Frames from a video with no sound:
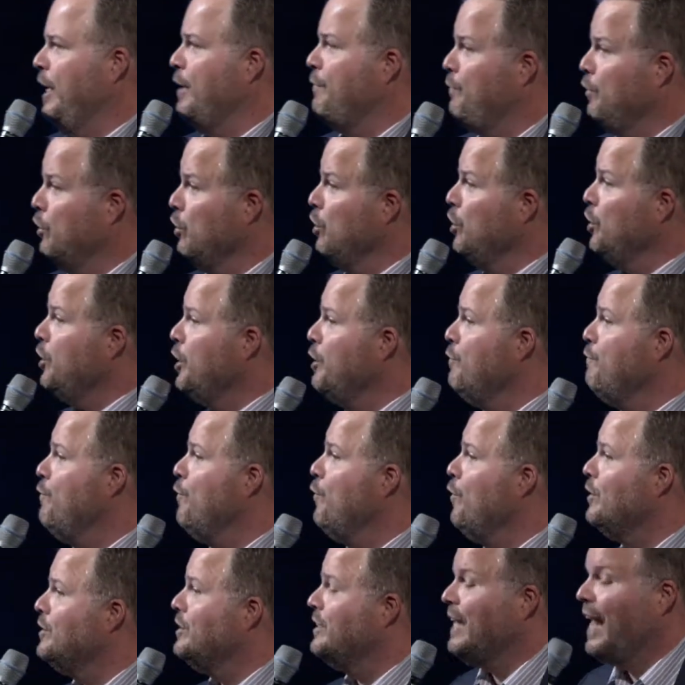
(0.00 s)
If you're looking
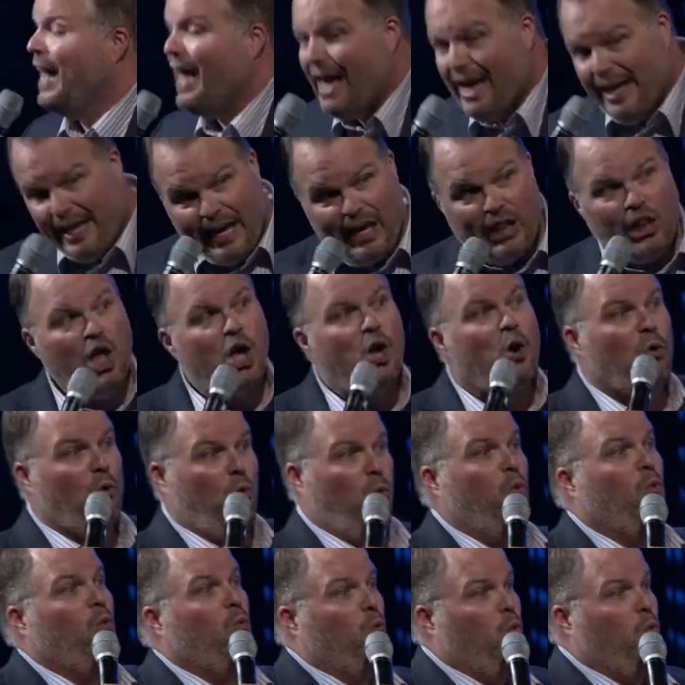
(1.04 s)
for a sign, hello.